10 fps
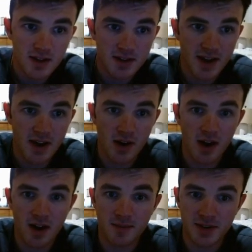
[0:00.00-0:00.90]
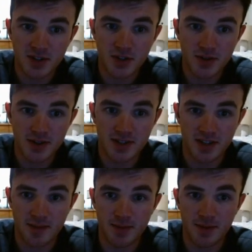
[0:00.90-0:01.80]
Now I'm going to show you an
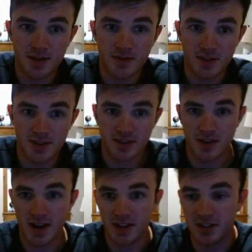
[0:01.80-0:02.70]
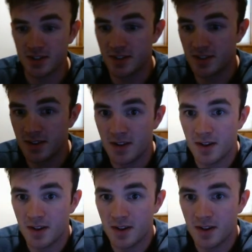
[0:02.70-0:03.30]
example of this actually